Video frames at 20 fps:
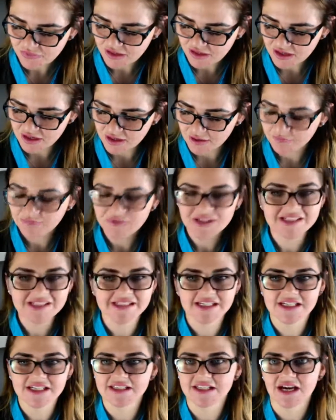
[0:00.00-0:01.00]
Things
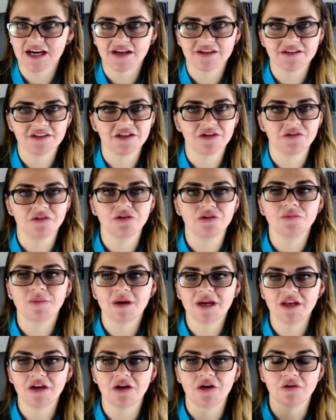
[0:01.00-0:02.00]
like that. You know, you
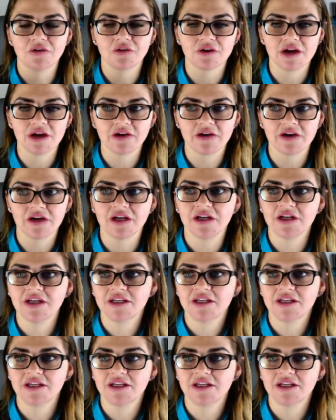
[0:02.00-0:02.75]
might know your area.